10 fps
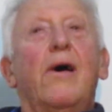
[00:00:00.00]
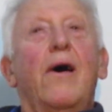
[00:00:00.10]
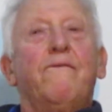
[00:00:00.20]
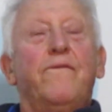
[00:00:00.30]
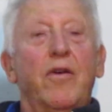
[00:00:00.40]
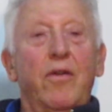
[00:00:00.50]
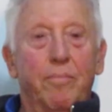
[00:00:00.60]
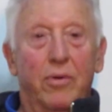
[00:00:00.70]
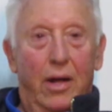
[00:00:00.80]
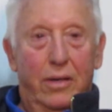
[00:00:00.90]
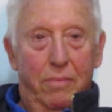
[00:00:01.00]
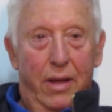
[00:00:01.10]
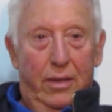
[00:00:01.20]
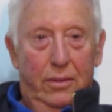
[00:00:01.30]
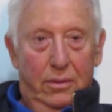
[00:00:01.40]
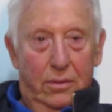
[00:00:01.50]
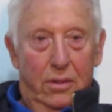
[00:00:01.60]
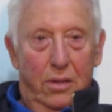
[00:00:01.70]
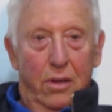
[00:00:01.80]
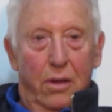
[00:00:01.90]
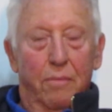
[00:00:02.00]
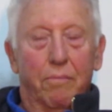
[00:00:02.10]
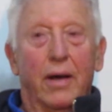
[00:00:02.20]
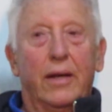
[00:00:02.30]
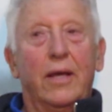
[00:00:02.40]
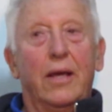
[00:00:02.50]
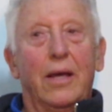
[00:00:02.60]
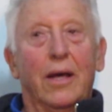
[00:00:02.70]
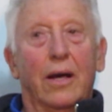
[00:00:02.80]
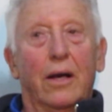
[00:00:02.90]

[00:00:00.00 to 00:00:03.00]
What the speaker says: a very bright man, but he